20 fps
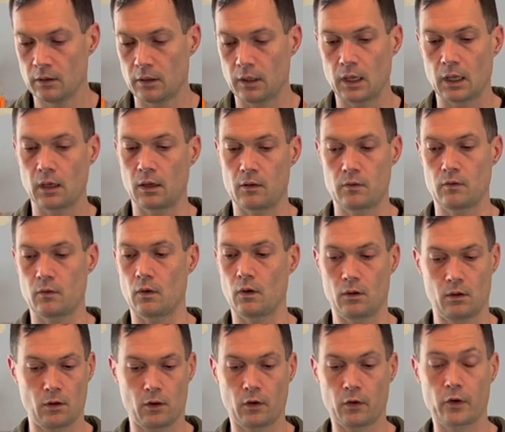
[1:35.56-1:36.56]
and
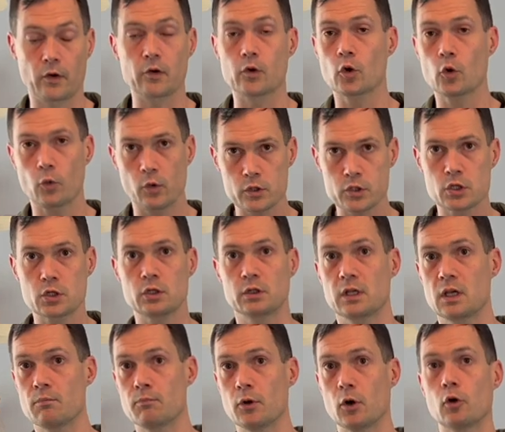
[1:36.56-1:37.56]
are
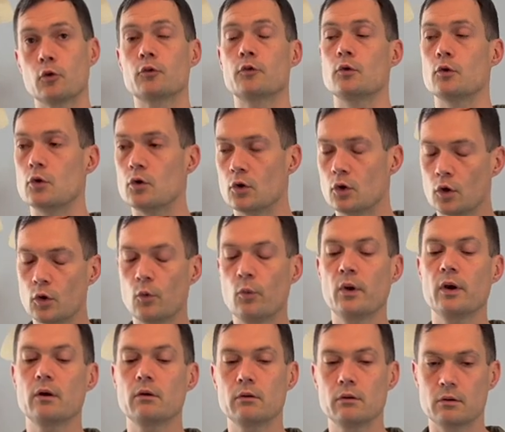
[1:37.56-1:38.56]
unquestionably both
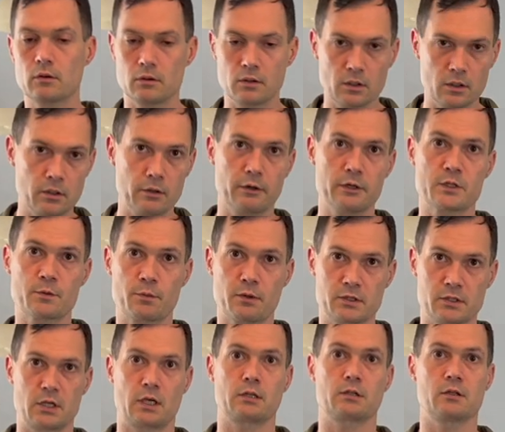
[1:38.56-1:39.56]
nowhere near as
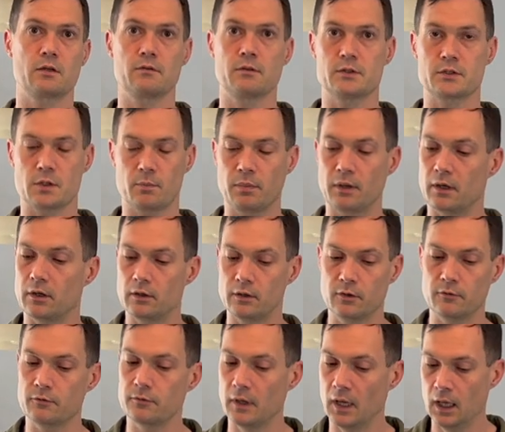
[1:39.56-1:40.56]
protective as a pair
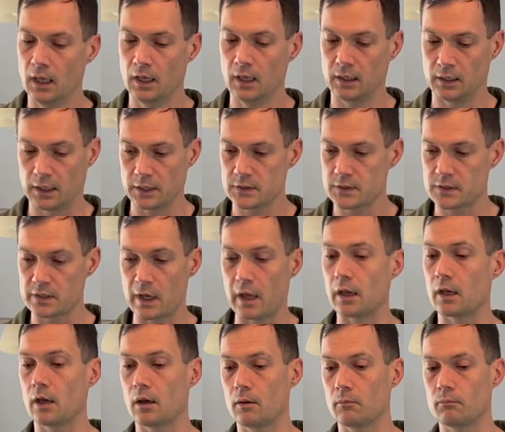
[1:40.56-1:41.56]
of, let's
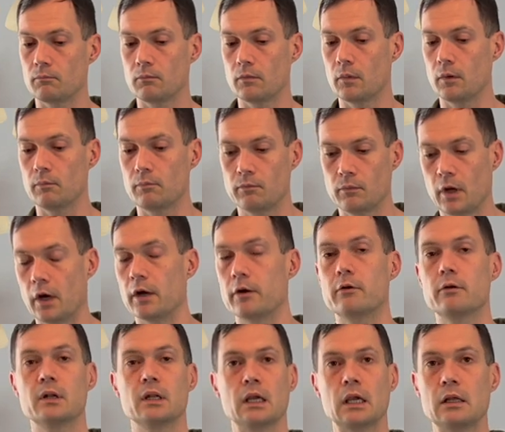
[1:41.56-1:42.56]
say,
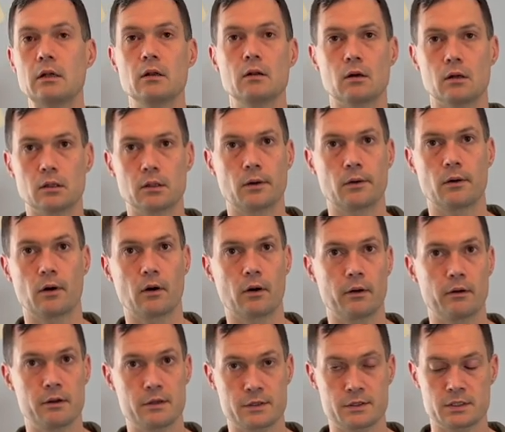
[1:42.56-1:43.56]
$180
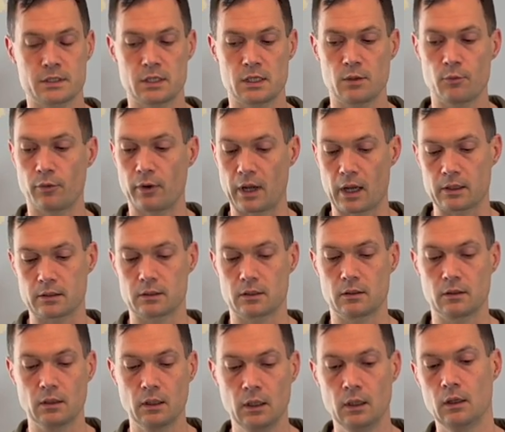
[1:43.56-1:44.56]
RST branded